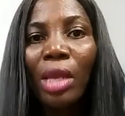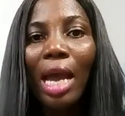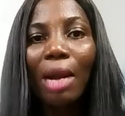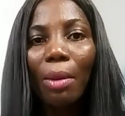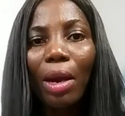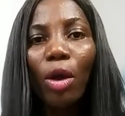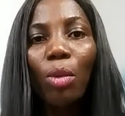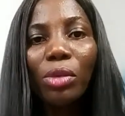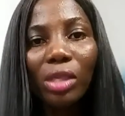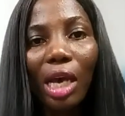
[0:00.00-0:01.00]
And I remember
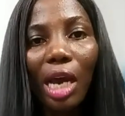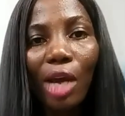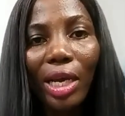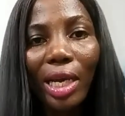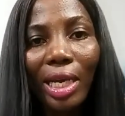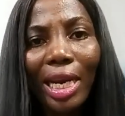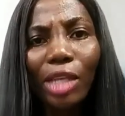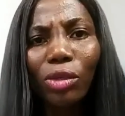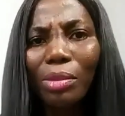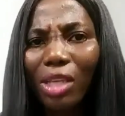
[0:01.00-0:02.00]
going with Mr. Ayayene, and I
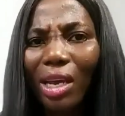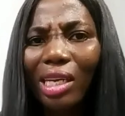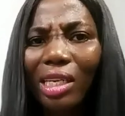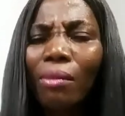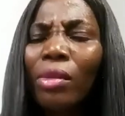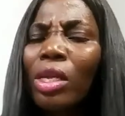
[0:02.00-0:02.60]
told him, Mr.